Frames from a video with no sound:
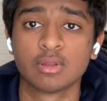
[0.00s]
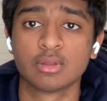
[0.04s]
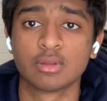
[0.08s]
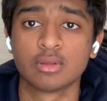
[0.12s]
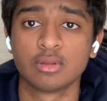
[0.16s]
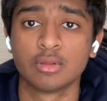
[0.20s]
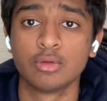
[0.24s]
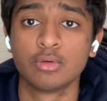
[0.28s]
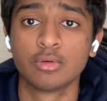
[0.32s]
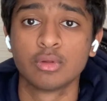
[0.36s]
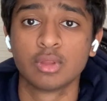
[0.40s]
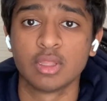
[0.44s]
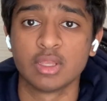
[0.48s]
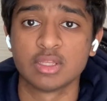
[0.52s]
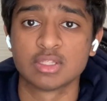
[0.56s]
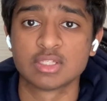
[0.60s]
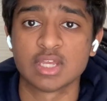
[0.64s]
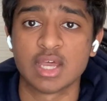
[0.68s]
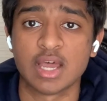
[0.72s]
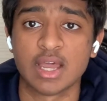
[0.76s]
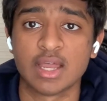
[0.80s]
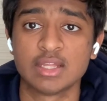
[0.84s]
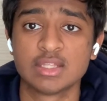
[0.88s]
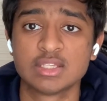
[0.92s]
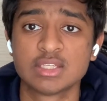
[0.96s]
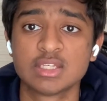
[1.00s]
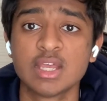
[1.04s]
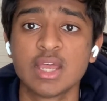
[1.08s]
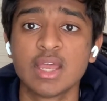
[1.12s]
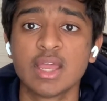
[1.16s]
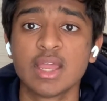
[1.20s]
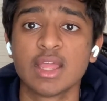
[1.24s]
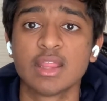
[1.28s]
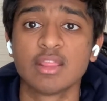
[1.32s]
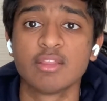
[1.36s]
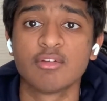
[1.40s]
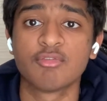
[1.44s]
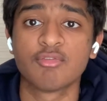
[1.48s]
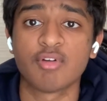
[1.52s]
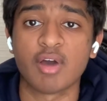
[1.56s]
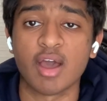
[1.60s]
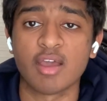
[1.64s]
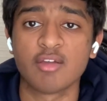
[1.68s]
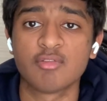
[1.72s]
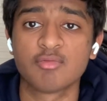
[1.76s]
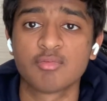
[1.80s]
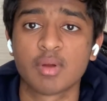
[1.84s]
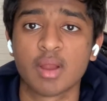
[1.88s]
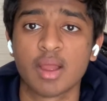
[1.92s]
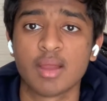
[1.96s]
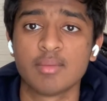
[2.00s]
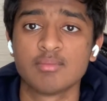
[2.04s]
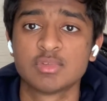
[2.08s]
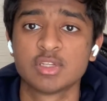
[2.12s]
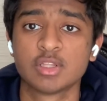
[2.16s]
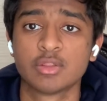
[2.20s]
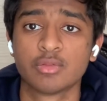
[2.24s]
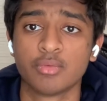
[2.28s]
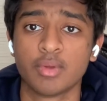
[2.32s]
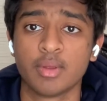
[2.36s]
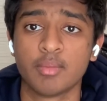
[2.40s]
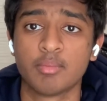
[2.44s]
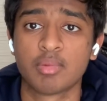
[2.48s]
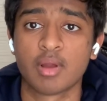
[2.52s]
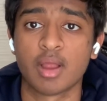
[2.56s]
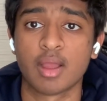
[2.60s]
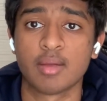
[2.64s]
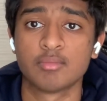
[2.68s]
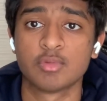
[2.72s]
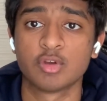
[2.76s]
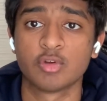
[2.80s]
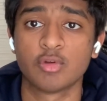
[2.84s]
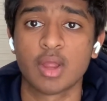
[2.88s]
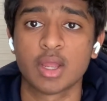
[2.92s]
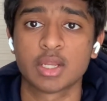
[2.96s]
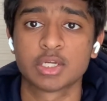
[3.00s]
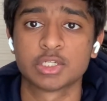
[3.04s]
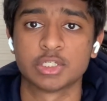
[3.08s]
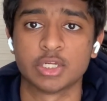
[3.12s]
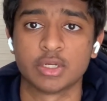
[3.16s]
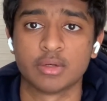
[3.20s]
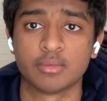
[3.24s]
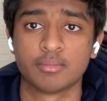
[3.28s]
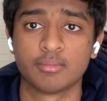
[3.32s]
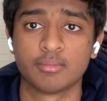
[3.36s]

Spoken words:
nucleotides in the 5' to 3' direction.